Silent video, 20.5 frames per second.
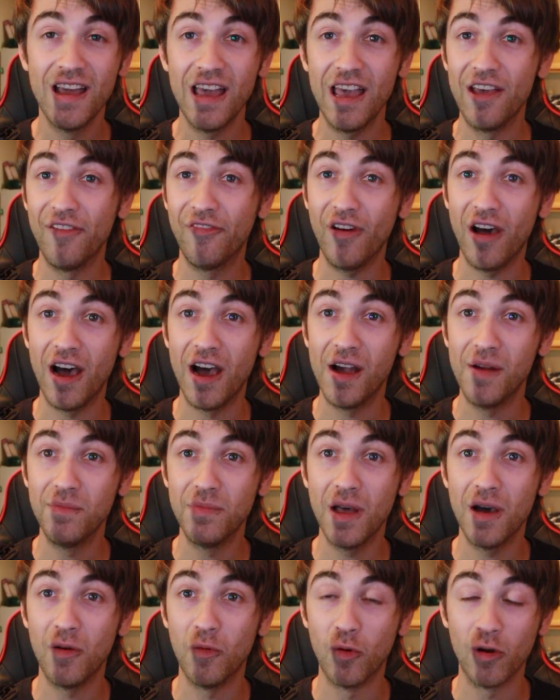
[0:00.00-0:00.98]
If I'm
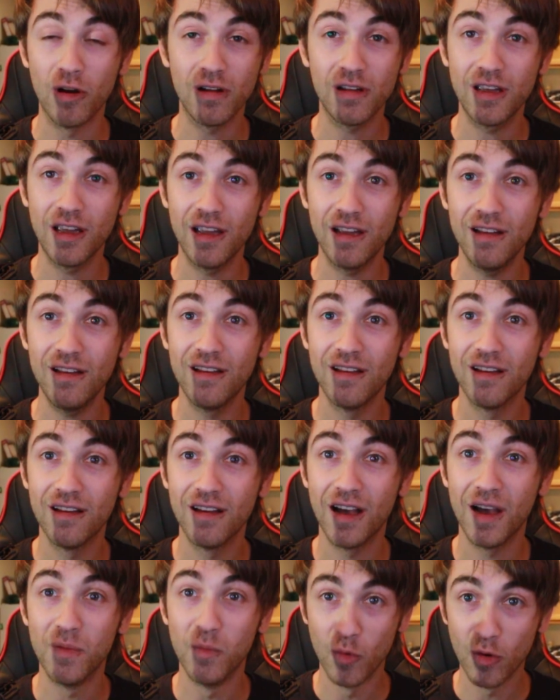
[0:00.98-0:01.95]
not working,
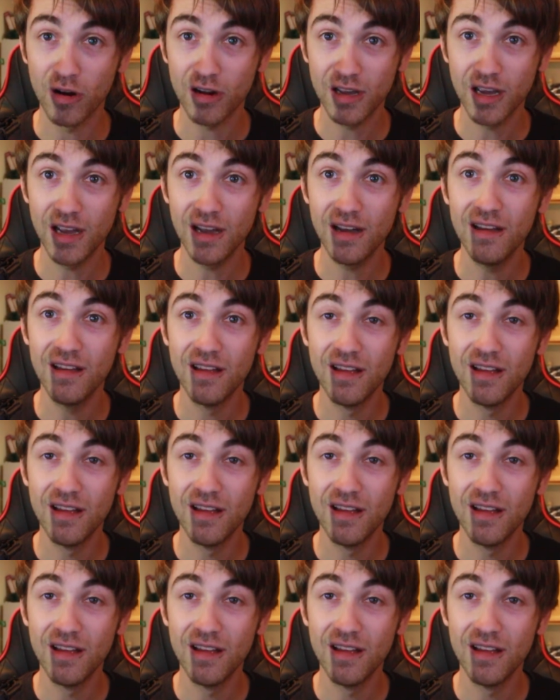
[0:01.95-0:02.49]
I'm working,